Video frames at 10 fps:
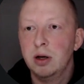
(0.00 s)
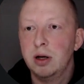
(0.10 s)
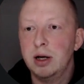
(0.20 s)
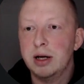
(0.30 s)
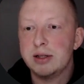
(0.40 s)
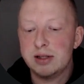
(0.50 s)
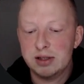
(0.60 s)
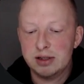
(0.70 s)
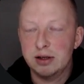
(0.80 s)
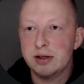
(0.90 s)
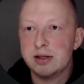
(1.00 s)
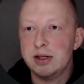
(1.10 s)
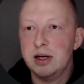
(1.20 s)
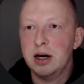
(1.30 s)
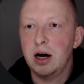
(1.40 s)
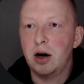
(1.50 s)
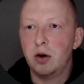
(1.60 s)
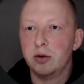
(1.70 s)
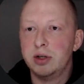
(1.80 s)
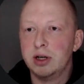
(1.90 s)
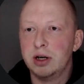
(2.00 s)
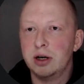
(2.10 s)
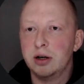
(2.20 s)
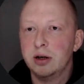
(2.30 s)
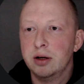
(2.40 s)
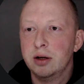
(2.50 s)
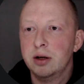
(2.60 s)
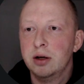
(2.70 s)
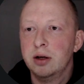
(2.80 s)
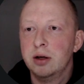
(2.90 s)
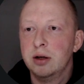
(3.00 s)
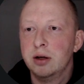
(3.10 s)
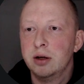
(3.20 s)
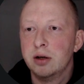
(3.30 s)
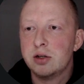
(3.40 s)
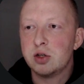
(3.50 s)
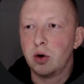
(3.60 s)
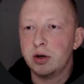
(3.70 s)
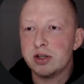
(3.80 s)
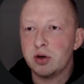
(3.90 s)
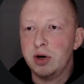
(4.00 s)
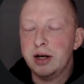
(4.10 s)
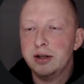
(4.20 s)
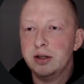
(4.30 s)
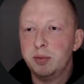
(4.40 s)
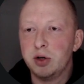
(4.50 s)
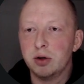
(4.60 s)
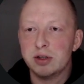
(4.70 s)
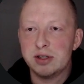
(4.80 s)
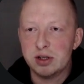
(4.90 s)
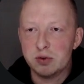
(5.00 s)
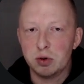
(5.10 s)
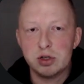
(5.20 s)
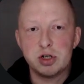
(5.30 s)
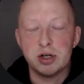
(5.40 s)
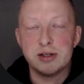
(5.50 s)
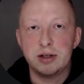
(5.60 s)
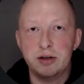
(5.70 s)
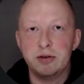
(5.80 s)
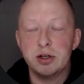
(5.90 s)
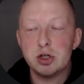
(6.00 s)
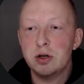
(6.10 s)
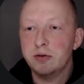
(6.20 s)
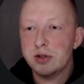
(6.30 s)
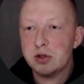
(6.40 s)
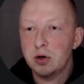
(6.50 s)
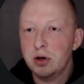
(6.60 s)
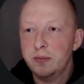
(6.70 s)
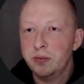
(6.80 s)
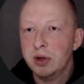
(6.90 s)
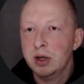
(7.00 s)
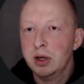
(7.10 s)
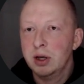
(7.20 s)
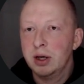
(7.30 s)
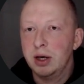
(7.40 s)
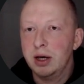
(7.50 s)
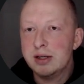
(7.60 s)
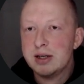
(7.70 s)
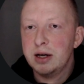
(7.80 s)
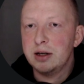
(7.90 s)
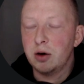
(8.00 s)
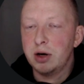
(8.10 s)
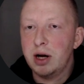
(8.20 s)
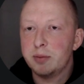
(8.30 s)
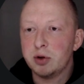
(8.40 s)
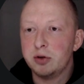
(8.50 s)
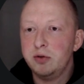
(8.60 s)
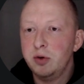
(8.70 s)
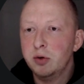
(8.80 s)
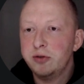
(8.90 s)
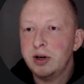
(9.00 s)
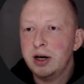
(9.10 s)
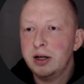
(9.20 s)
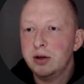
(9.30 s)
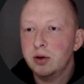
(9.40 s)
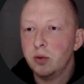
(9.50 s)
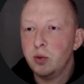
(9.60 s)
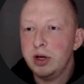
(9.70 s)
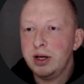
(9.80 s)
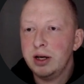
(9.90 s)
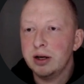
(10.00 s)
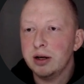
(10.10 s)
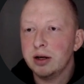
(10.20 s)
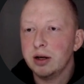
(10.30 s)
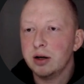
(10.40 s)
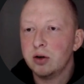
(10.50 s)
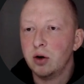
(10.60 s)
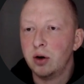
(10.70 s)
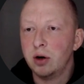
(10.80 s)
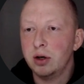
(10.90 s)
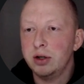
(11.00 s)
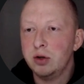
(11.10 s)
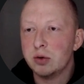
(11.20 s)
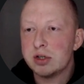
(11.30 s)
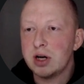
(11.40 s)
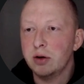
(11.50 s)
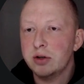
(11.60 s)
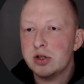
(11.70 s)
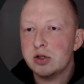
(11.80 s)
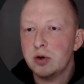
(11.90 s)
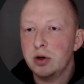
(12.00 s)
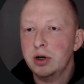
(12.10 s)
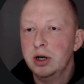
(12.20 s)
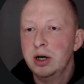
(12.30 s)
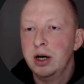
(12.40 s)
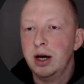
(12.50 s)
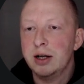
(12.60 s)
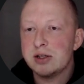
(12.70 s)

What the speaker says: Let's see how the store is created, because this was just the definition of the store. Inside our app.view file, we call useCounterStore and